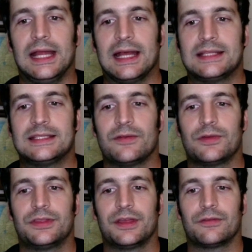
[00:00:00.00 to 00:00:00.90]
That's
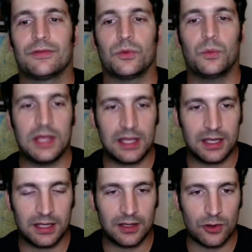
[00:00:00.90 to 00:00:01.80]
everything for the
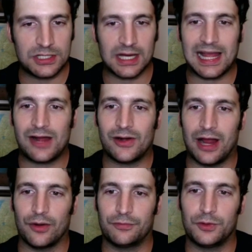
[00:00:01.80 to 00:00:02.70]
week. Go check out
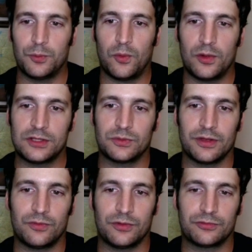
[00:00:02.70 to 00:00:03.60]
our viewpoints. We
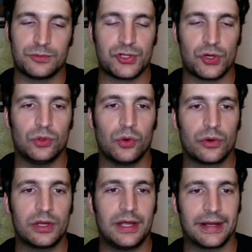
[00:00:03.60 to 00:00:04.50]
have one from Joe
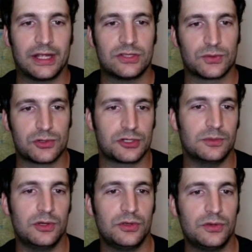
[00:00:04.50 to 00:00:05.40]
Loria at Consortium
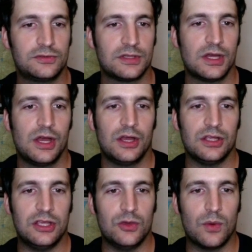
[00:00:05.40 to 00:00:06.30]
News.
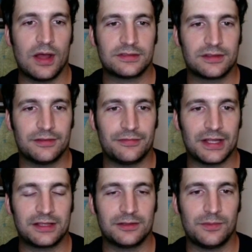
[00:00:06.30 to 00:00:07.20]
U.S., the
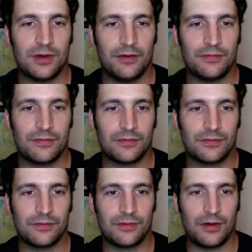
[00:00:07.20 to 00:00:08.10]
victim of
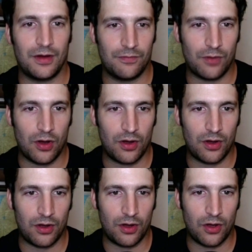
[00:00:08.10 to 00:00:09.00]

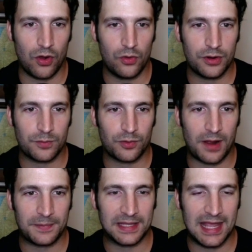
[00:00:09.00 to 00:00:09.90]
own
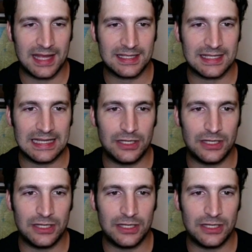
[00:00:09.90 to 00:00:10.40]
propaganda in